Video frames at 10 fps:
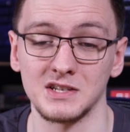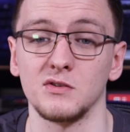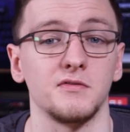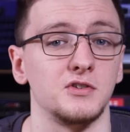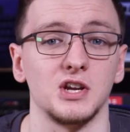has
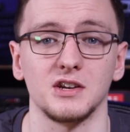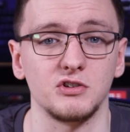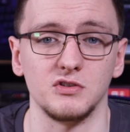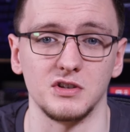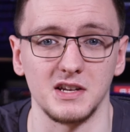all the
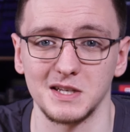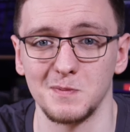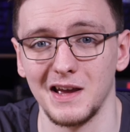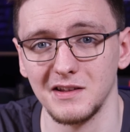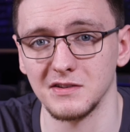gestures you'd
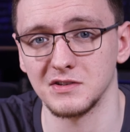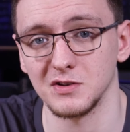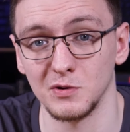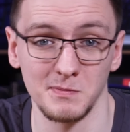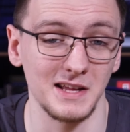expect, and
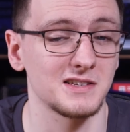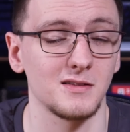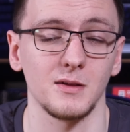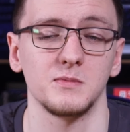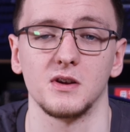so it gets a
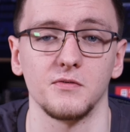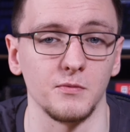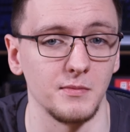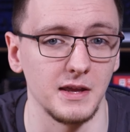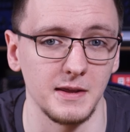thumbs up
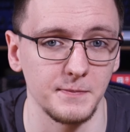from me. Now,